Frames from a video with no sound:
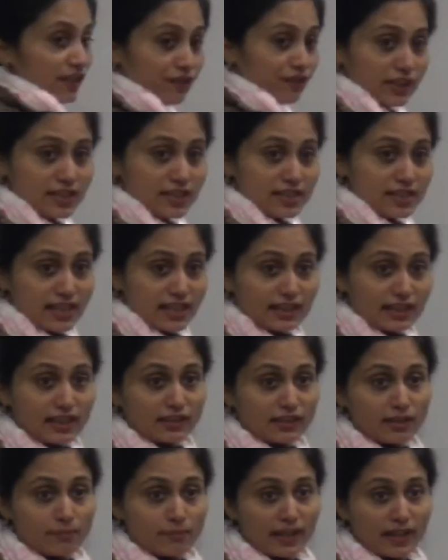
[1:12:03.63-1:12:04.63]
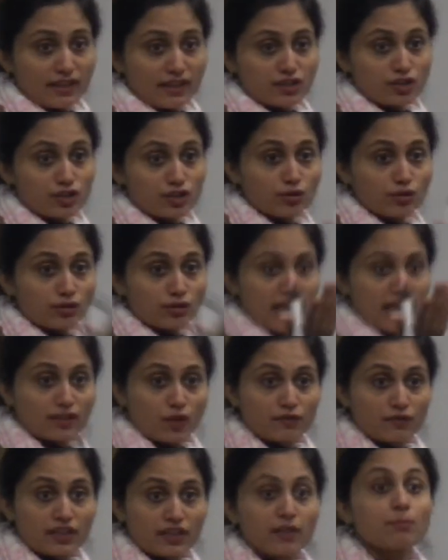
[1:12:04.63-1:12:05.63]
state in comparison to that of
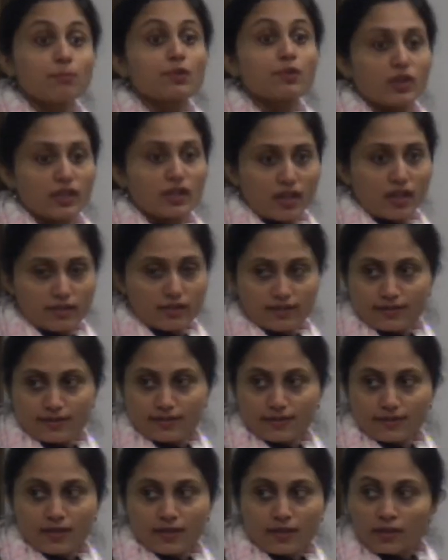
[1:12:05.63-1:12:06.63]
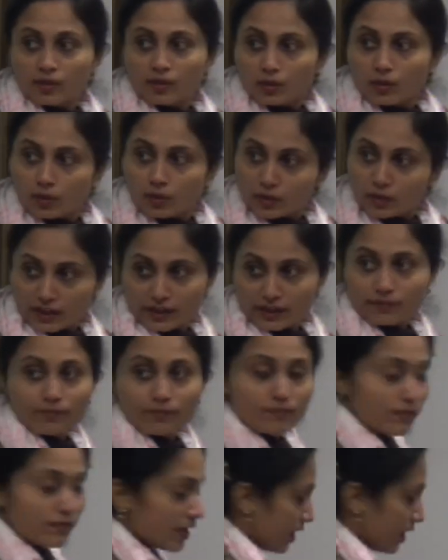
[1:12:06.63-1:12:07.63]
the products. Okay. So